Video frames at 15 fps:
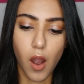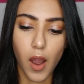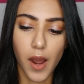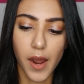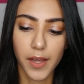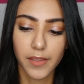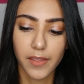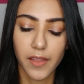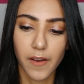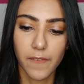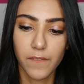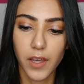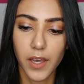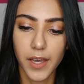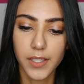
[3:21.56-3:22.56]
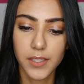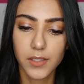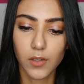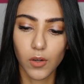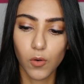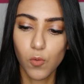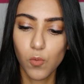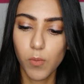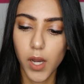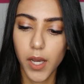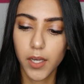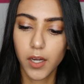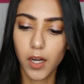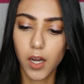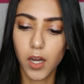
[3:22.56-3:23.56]
I love it. Oh my
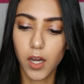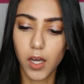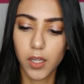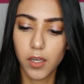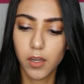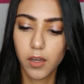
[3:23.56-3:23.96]
god.